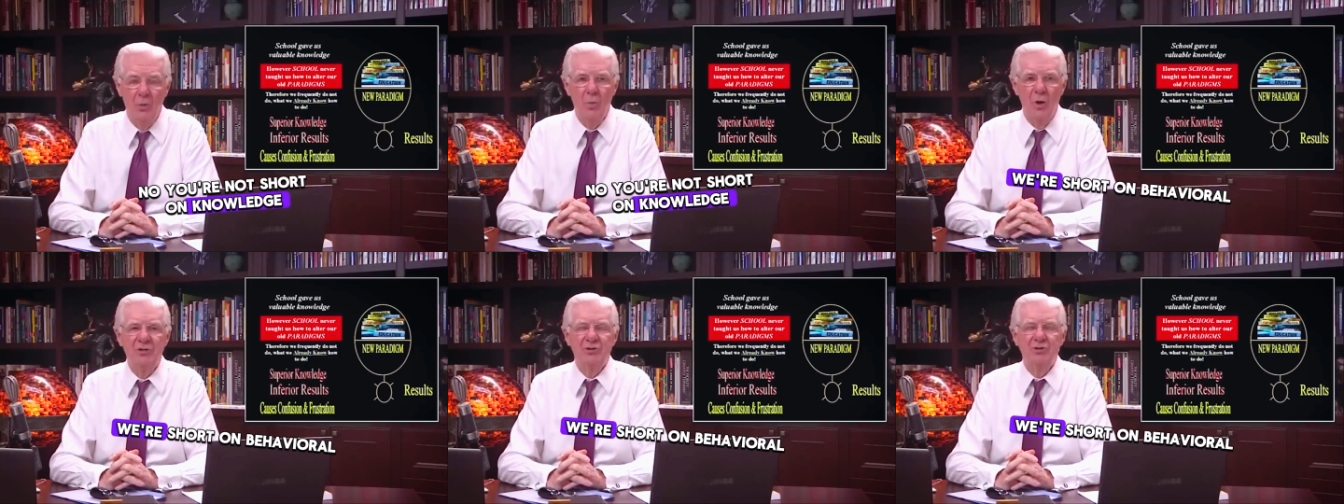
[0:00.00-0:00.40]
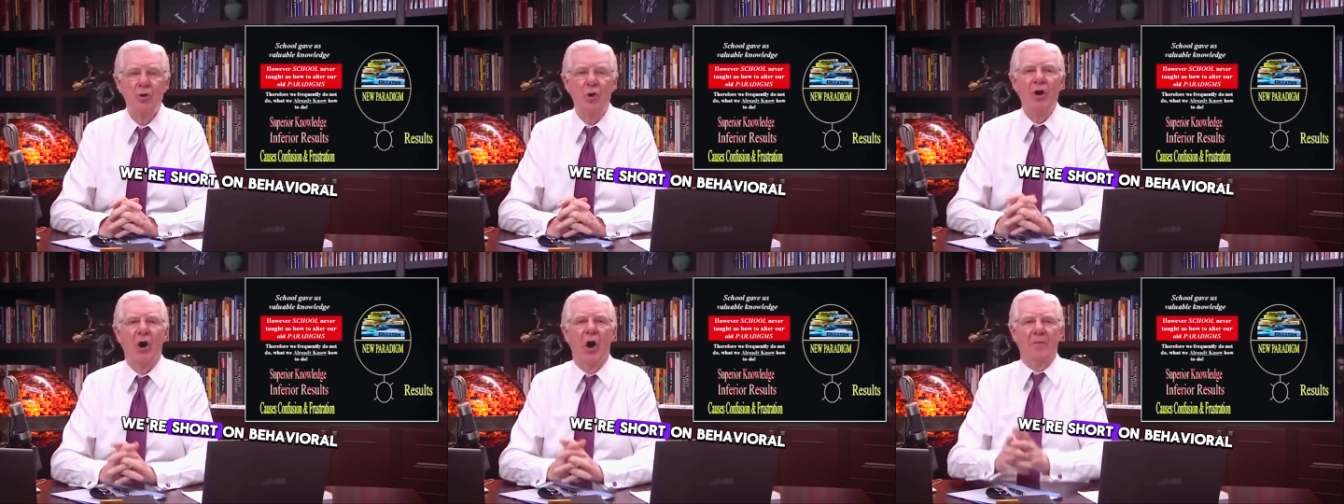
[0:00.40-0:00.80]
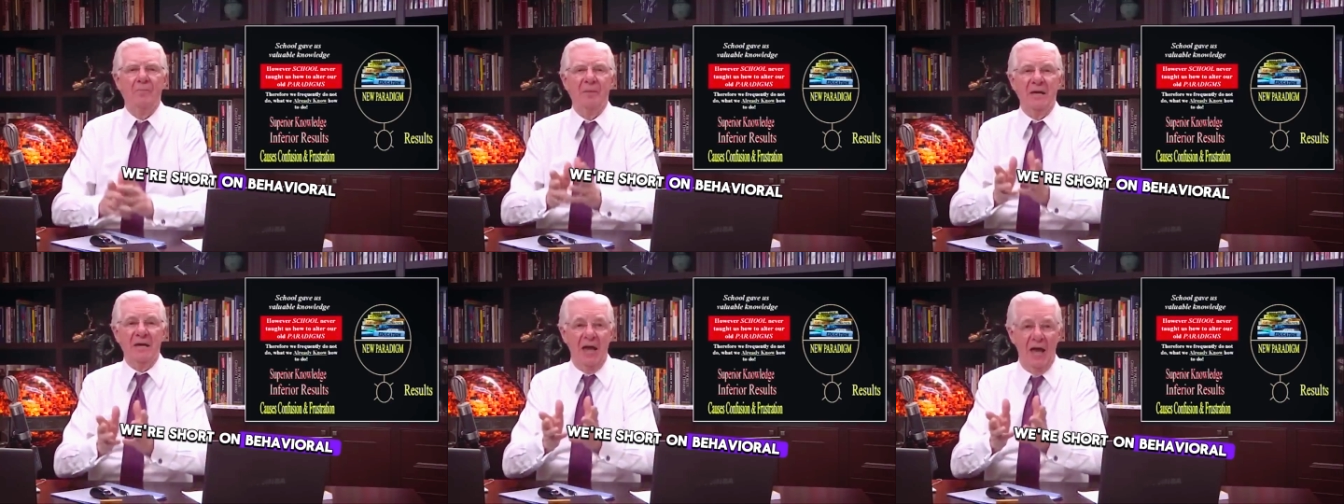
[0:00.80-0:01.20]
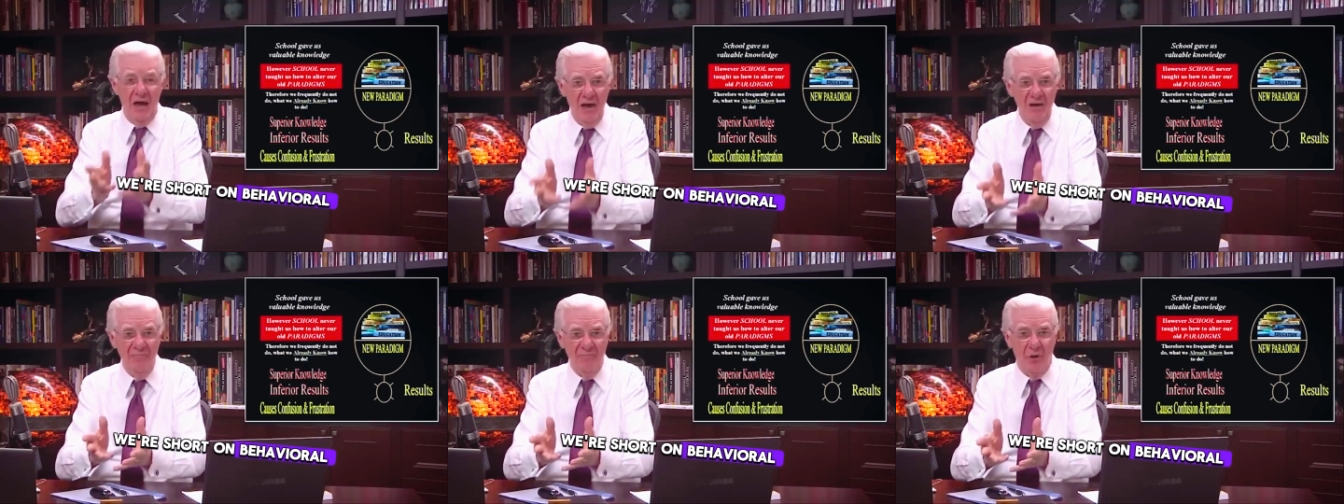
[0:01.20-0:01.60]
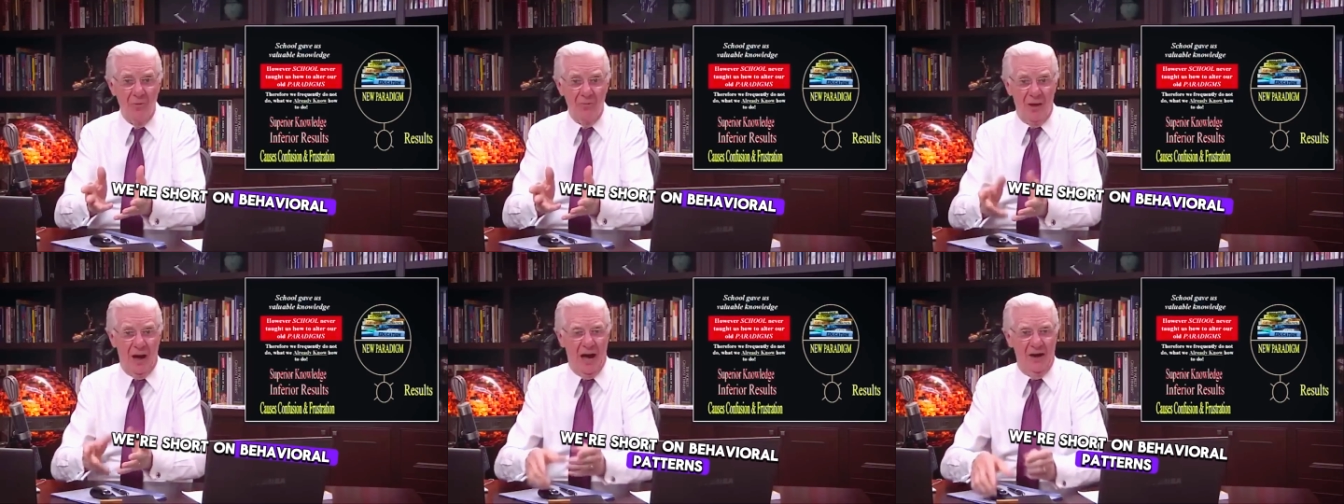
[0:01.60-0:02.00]
We're short on
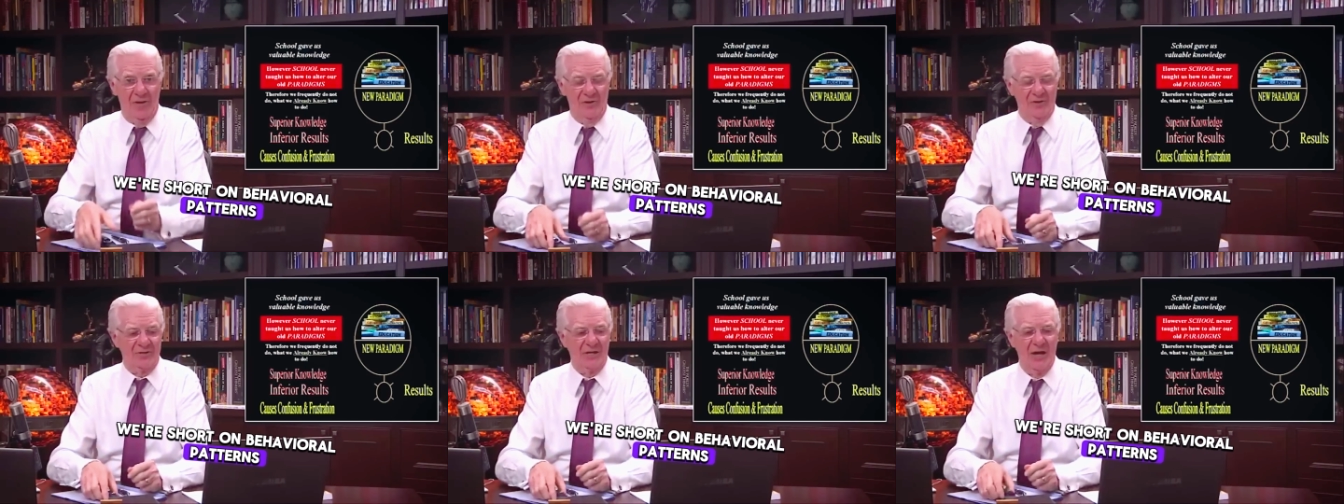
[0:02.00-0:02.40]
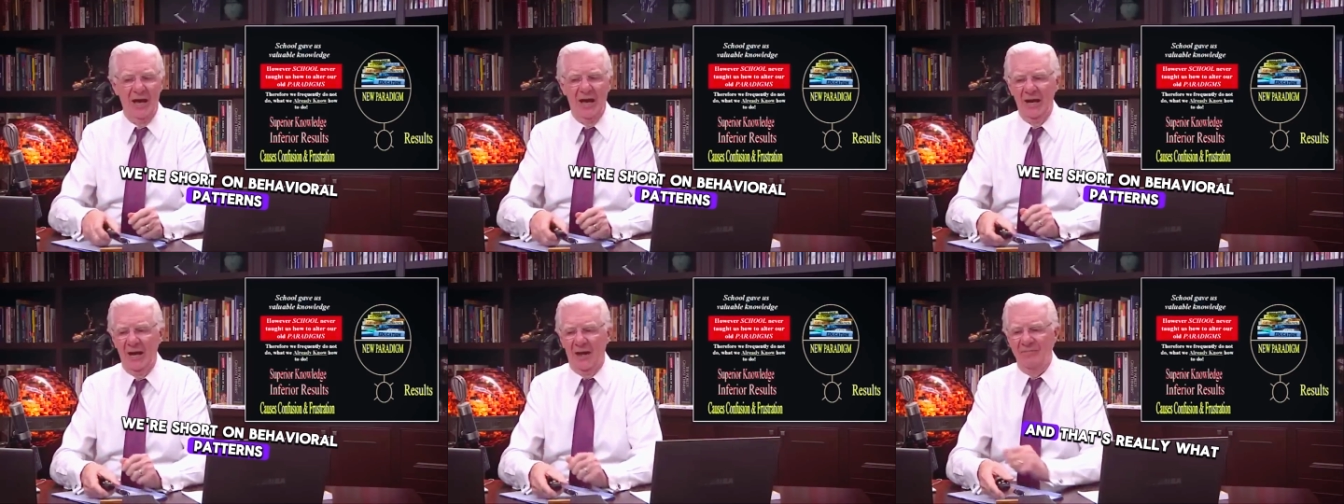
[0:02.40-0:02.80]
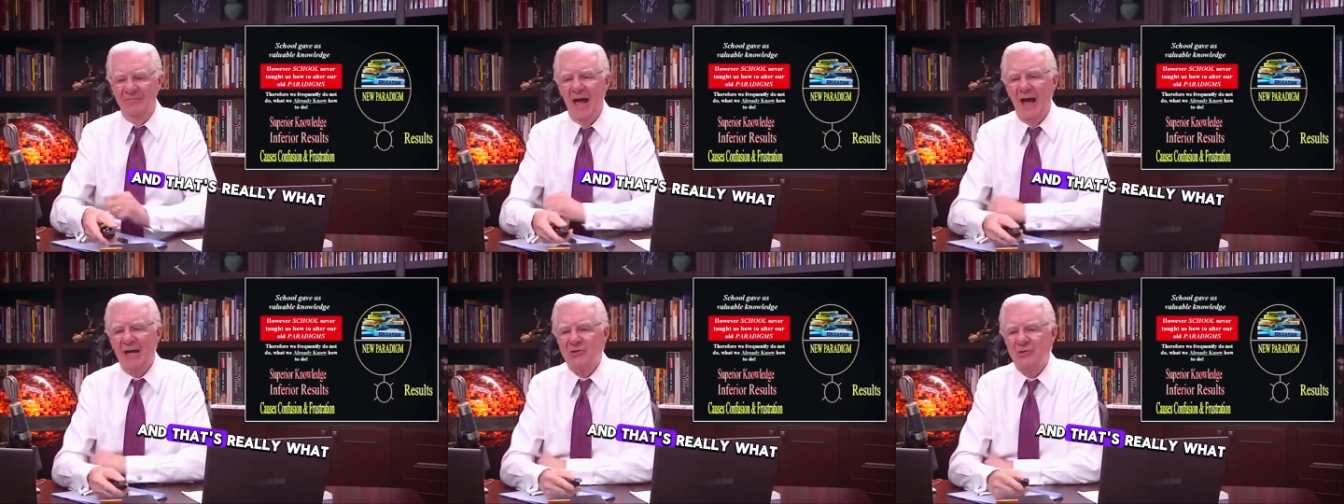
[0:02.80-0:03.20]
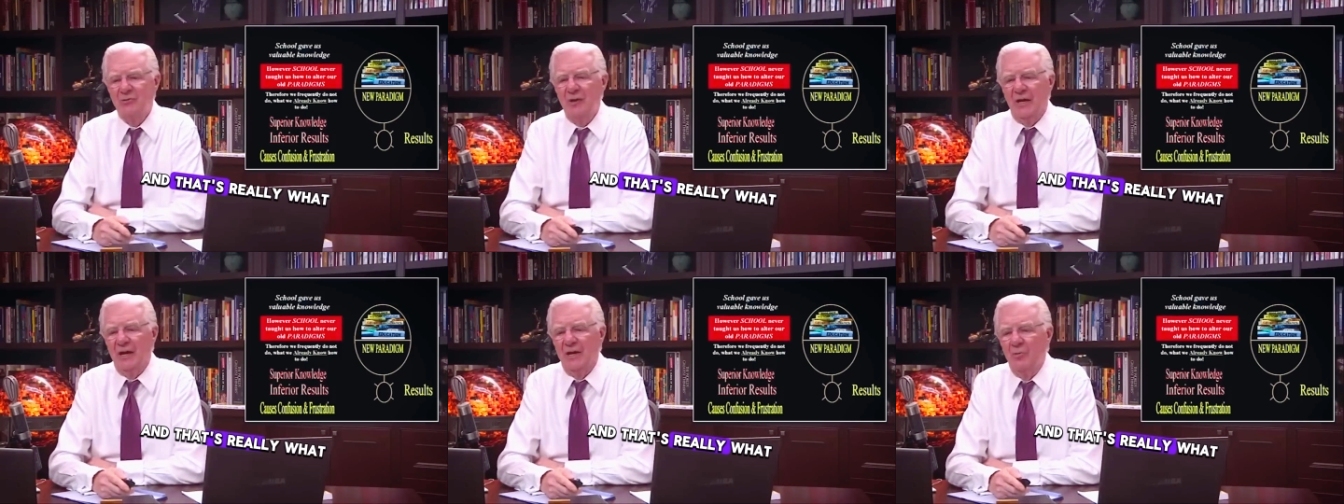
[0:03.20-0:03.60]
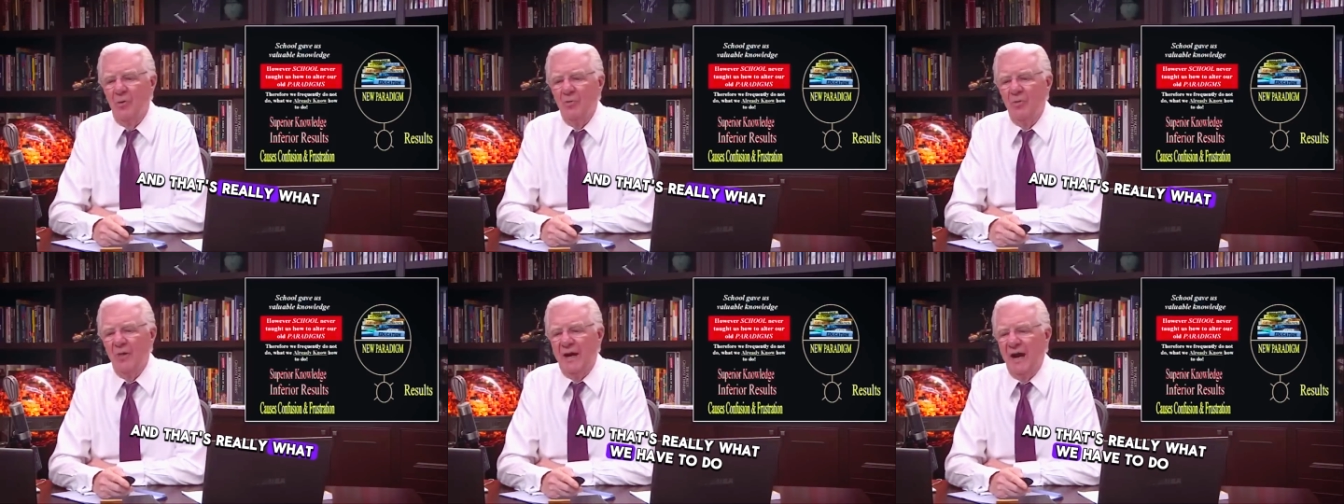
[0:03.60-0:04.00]
behavioral patterns, and that's really
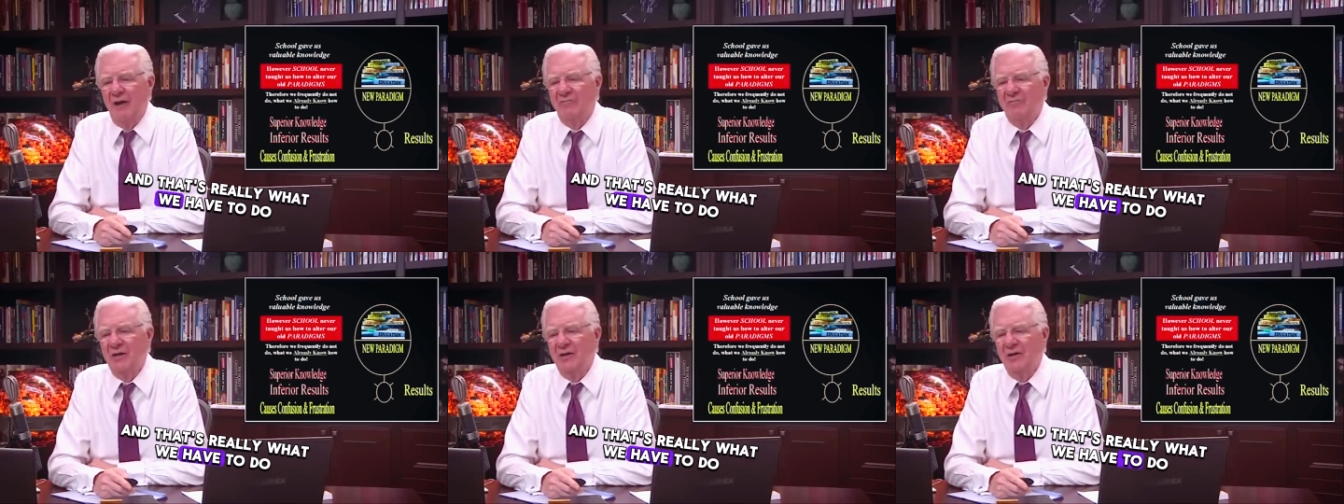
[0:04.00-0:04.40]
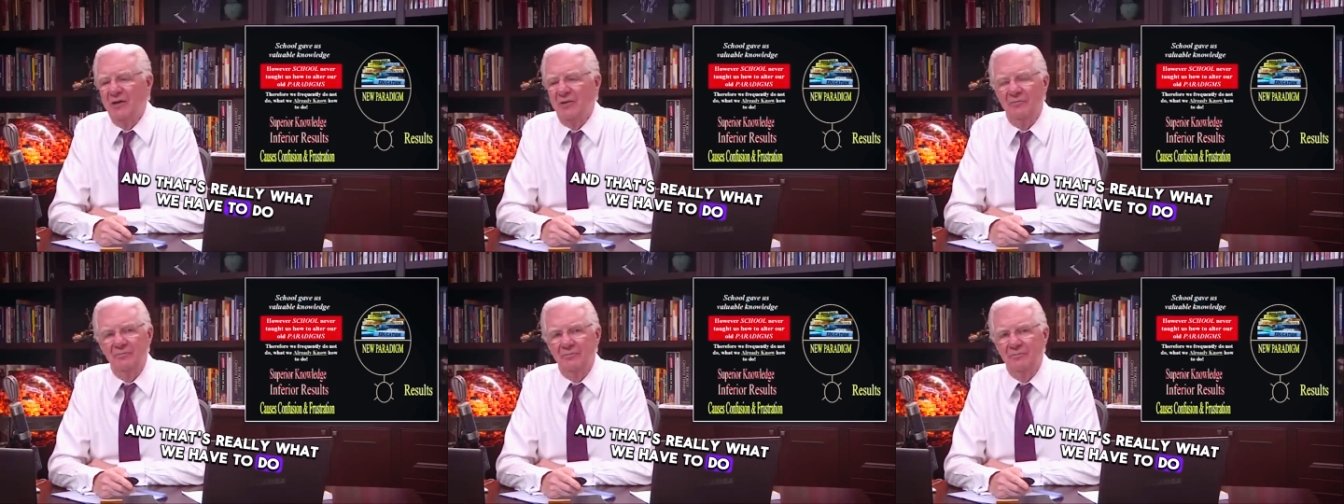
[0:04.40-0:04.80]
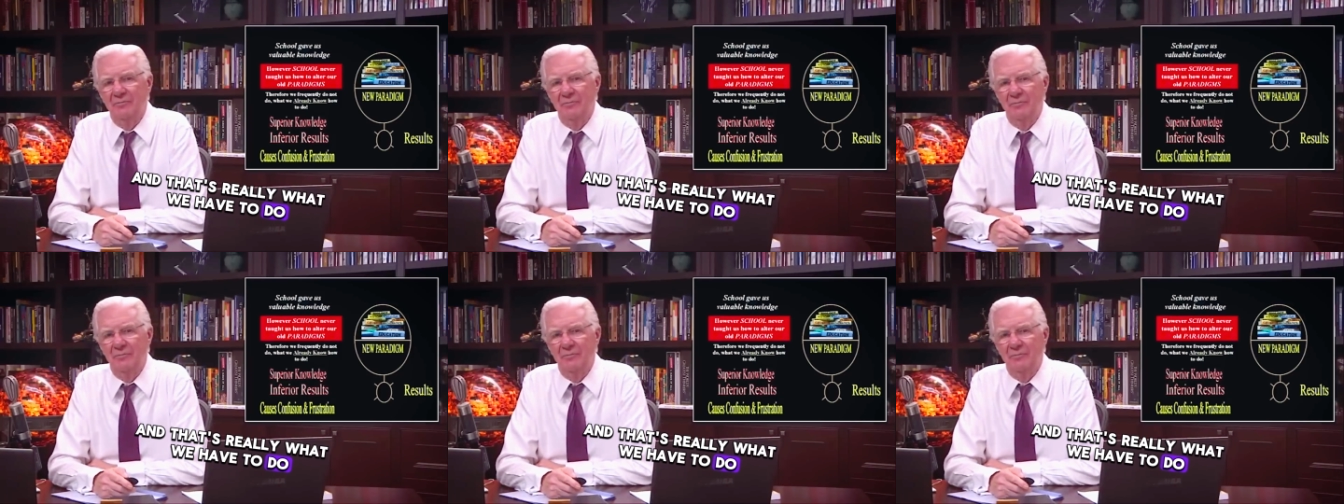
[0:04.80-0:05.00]
what we have to do.